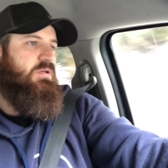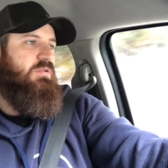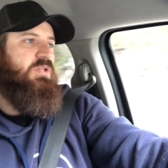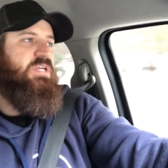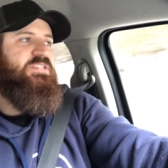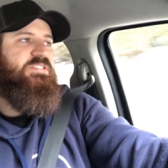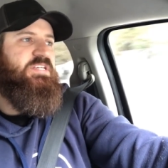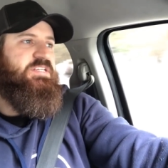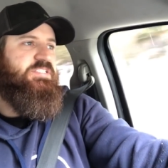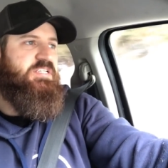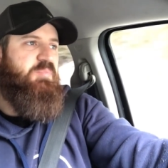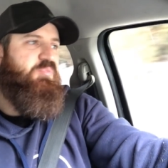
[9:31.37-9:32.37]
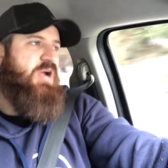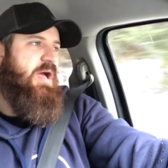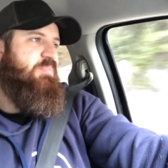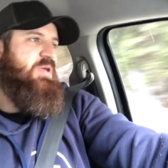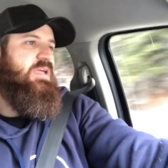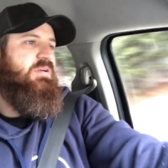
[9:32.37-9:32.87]
listens to
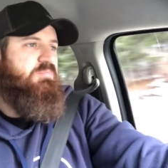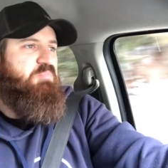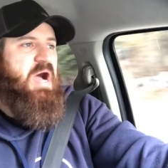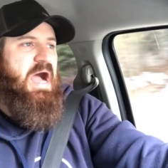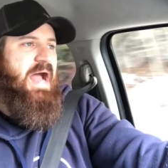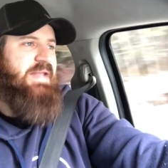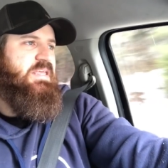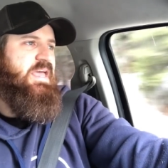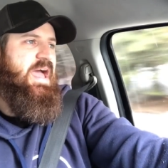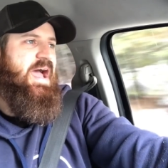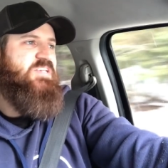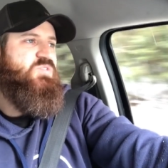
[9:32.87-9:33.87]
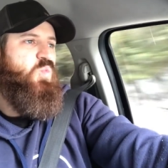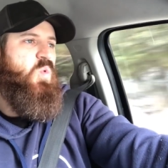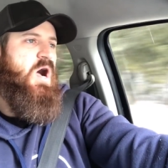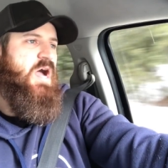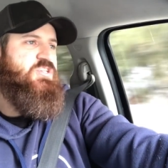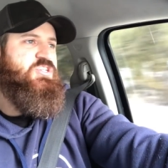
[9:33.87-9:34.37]
prepping podcasts,
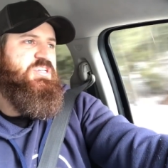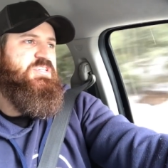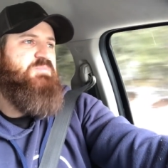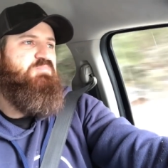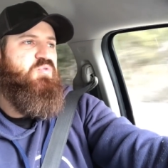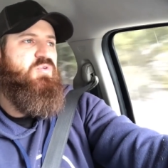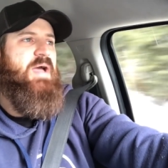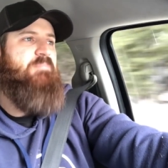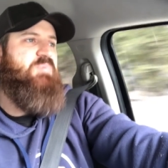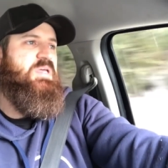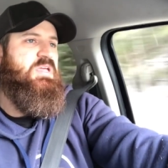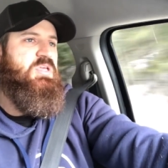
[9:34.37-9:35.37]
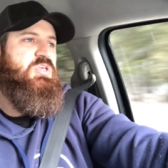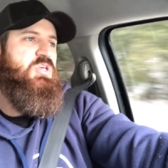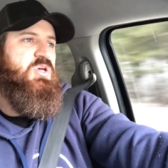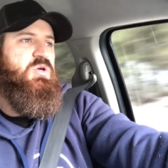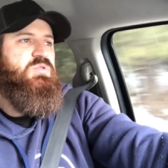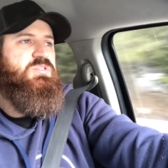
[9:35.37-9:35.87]
watches prepping
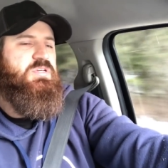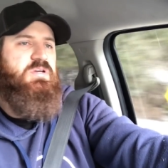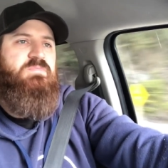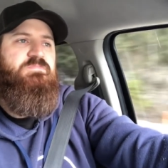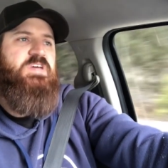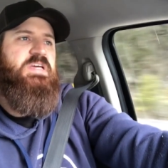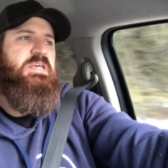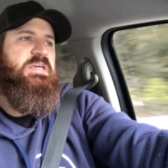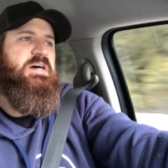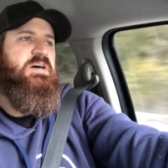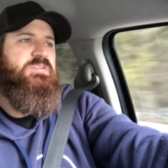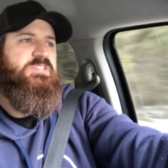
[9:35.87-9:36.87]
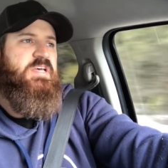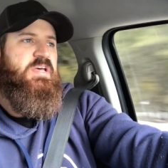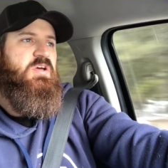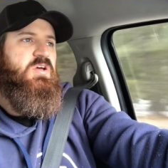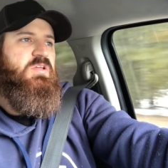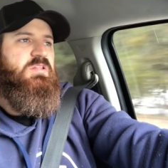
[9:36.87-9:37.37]
YouTube videos,
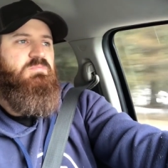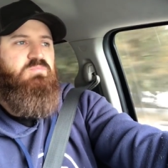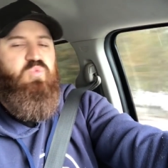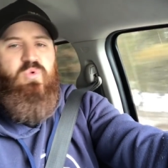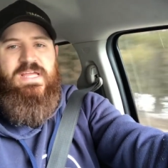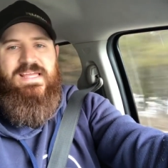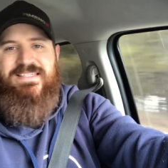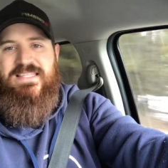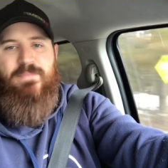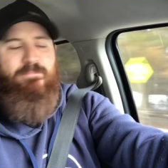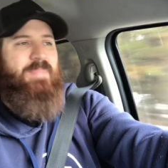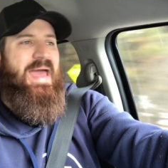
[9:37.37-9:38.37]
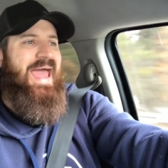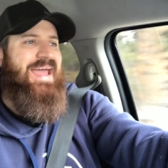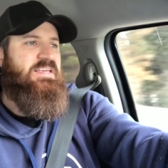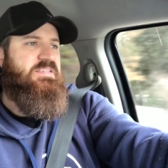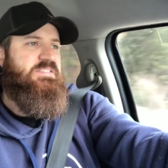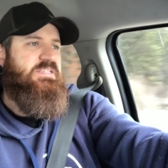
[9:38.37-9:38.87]
reads the
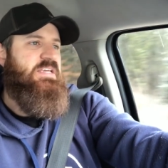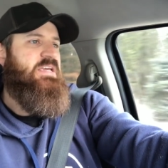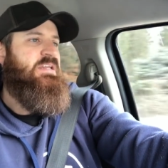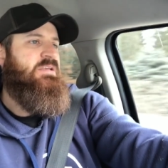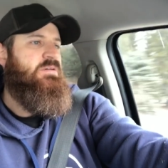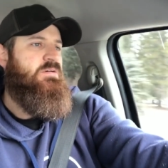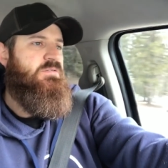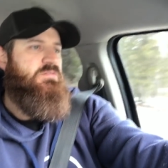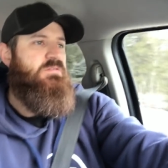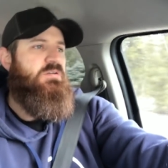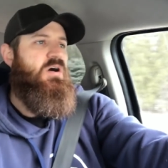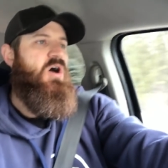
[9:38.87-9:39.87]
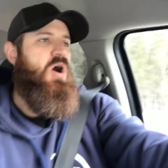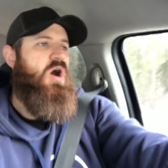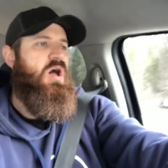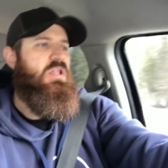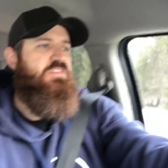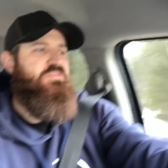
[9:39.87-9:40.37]
magazine,
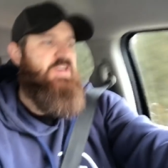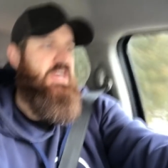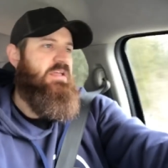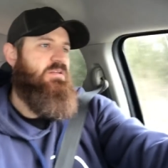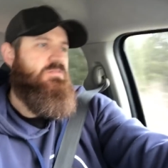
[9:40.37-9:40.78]
all of it.